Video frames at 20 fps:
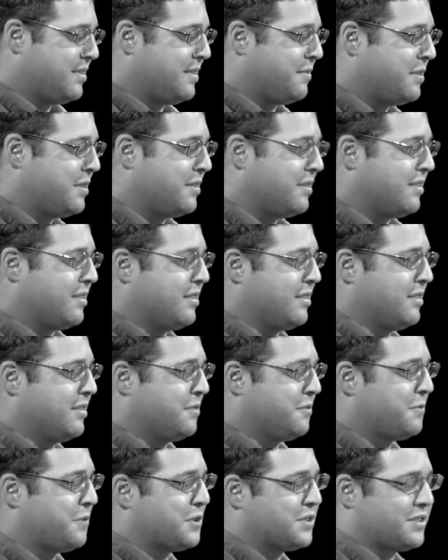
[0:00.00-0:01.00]

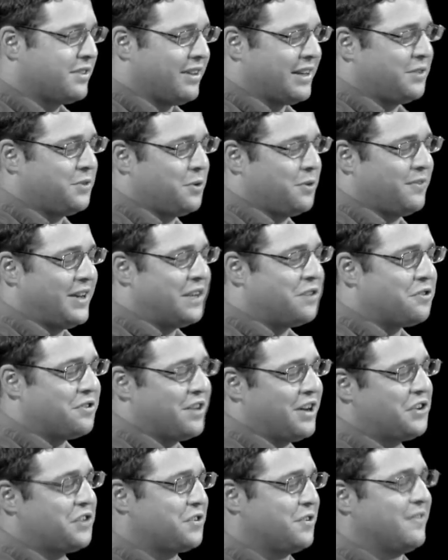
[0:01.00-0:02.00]
the first like sort of
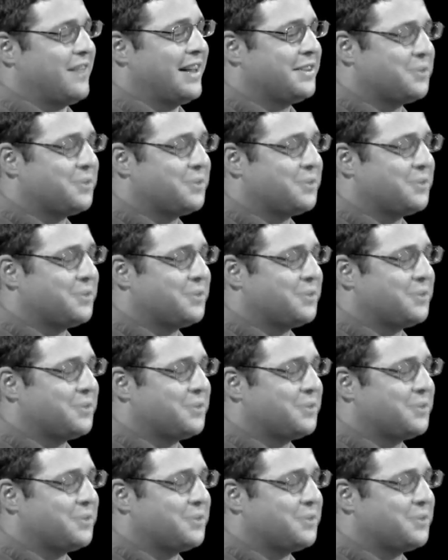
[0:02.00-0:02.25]
introduction of